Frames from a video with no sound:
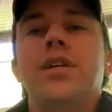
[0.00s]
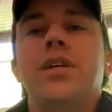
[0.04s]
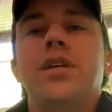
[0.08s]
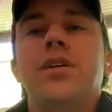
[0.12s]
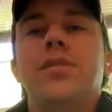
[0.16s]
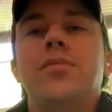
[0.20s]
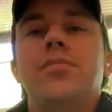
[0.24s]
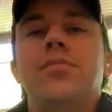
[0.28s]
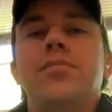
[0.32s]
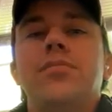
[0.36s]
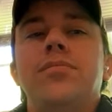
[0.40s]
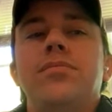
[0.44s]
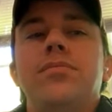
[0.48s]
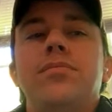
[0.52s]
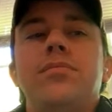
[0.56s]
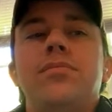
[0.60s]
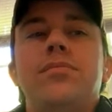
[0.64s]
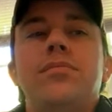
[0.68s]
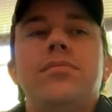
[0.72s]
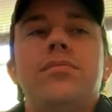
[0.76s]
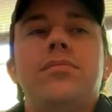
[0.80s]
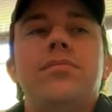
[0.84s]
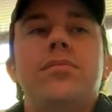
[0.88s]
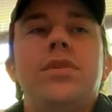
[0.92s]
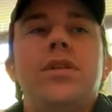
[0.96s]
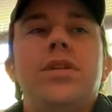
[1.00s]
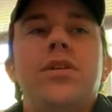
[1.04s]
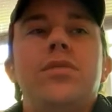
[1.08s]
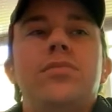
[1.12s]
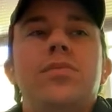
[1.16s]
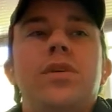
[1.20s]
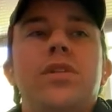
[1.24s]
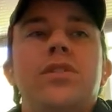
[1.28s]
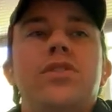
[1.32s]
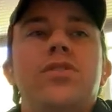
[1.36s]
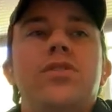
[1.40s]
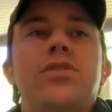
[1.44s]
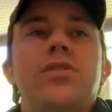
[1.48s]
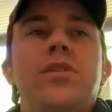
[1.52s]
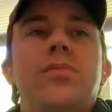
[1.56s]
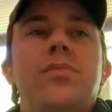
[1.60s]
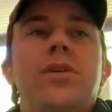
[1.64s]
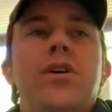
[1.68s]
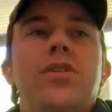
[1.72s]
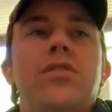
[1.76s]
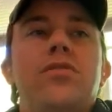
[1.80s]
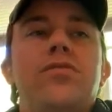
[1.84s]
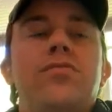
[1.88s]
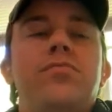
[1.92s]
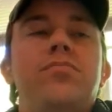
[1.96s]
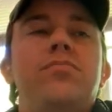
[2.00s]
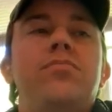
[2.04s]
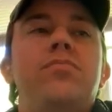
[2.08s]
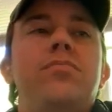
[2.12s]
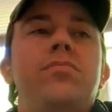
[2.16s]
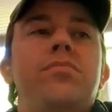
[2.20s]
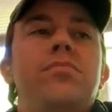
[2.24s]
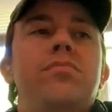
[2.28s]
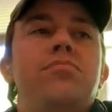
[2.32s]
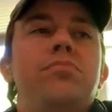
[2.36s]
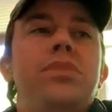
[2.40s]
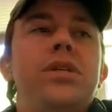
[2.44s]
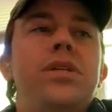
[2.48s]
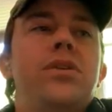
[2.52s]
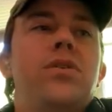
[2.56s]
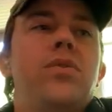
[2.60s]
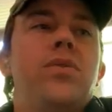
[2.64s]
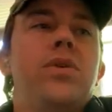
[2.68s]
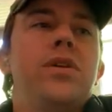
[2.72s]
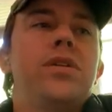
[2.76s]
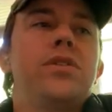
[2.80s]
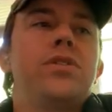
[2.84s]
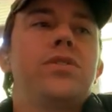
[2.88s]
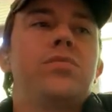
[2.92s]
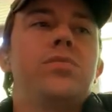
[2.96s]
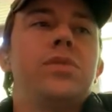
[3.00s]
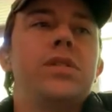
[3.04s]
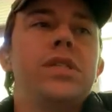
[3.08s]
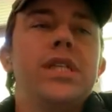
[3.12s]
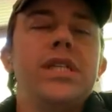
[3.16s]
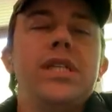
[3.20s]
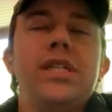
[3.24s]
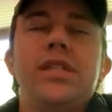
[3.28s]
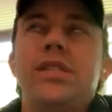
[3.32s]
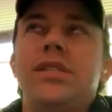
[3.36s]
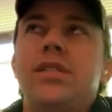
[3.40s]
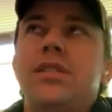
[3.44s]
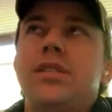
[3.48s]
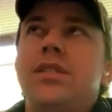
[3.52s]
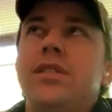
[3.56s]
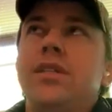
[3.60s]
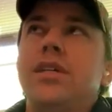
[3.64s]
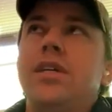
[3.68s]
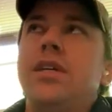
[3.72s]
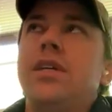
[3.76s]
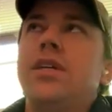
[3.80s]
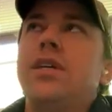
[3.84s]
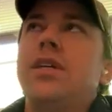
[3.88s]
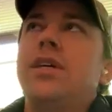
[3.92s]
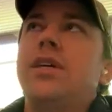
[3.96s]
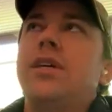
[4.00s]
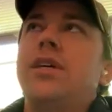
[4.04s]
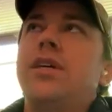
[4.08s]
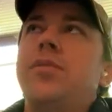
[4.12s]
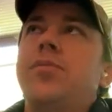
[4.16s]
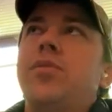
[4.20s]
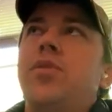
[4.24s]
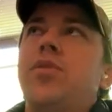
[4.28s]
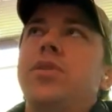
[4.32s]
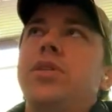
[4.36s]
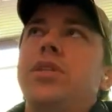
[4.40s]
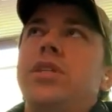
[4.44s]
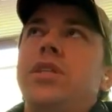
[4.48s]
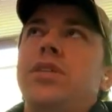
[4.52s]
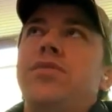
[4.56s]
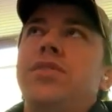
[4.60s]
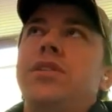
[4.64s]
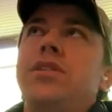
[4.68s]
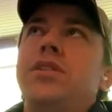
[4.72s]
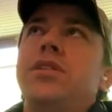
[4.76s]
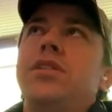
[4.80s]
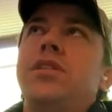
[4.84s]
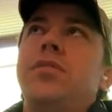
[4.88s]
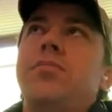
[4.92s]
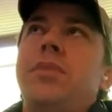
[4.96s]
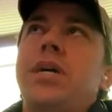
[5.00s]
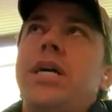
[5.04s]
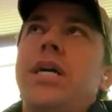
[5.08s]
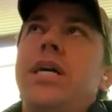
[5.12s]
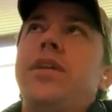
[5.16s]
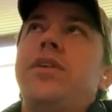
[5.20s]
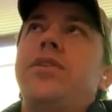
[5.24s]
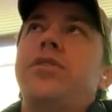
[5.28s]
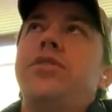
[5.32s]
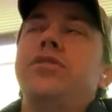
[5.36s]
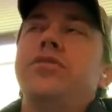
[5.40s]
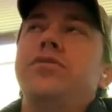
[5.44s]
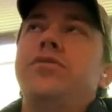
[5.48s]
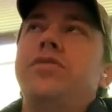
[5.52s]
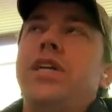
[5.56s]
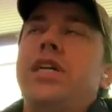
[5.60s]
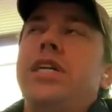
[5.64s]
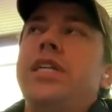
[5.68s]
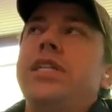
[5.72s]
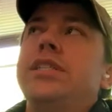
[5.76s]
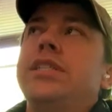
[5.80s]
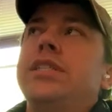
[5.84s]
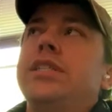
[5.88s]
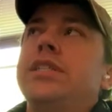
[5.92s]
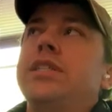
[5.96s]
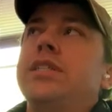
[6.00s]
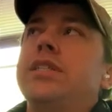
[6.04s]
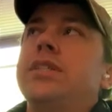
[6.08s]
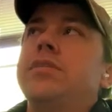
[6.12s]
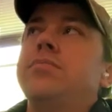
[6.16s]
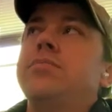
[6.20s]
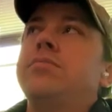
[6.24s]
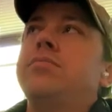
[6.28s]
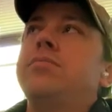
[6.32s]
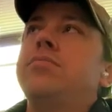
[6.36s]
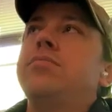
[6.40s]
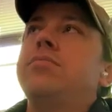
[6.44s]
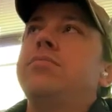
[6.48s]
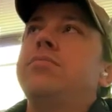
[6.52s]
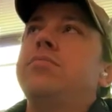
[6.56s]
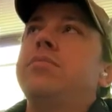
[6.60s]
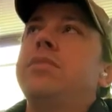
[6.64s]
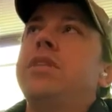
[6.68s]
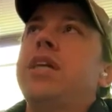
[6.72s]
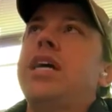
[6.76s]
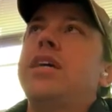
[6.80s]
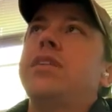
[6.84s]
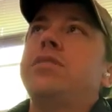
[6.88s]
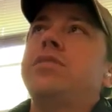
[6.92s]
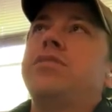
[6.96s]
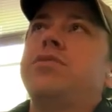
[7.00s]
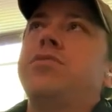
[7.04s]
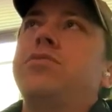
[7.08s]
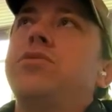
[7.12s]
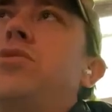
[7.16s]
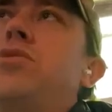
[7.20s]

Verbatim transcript: um, you know a certain amount of Bitcoin is released um, or given to the miner who finds it, and that